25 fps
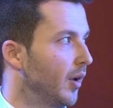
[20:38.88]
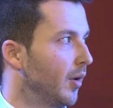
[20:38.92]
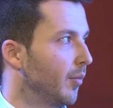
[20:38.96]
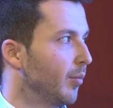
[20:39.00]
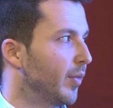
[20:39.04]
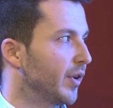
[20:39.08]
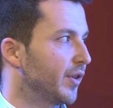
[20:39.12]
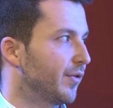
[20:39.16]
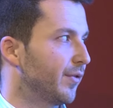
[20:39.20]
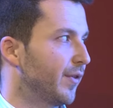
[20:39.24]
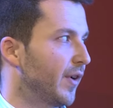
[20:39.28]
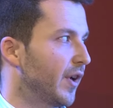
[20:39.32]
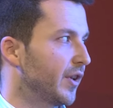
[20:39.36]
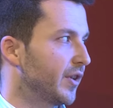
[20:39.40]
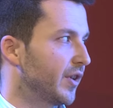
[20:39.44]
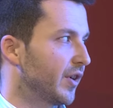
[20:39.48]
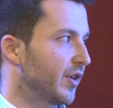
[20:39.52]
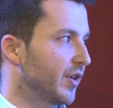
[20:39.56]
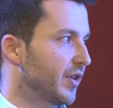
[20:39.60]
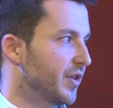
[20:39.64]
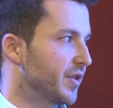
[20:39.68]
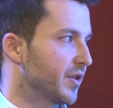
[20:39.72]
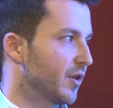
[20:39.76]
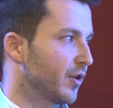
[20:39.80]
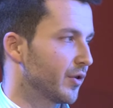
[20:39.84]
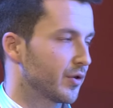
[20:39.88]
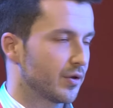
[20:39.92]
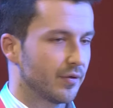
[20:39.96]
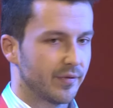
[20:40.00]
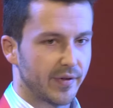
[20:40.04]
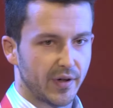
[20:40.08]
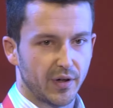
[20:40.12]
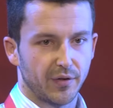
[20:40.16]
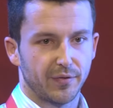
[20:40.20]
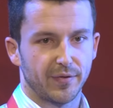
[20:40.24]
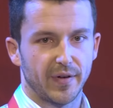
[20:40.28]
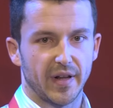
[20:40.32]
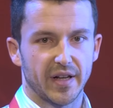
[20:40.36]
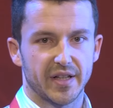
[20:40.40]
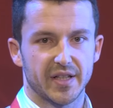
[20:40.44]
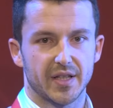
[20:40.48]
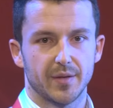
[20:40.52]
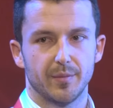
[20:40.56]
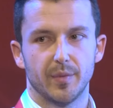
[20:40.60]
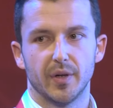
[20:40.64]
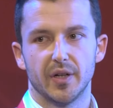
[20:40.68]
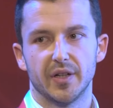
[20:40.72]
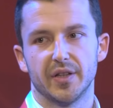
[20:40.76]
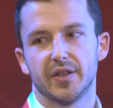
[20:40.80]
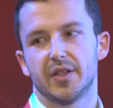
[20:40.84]
But Flutter is also very
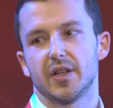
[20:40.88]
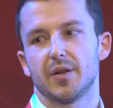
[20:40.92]
flexible in